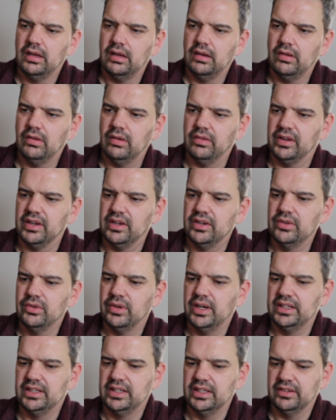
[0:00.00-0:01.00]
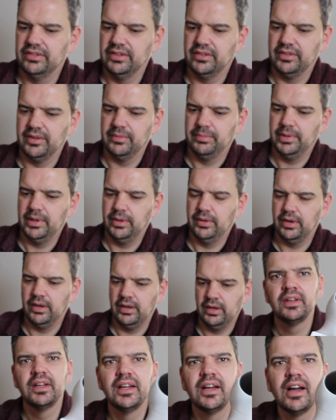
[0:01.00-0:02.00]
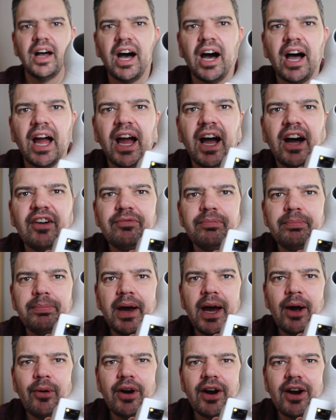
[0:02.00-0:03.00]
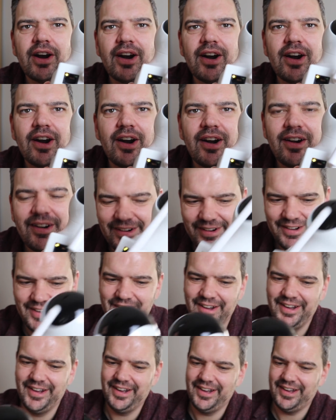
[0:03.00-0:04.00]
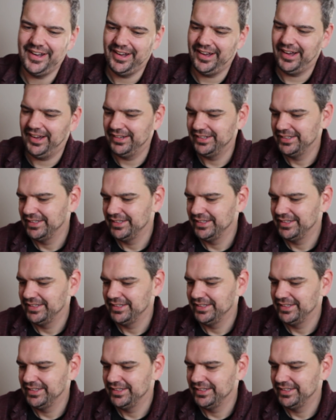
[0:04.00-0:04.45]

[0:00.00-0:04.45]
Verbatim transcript: Oh, I've got no idea if I've got power. I have power! Haha!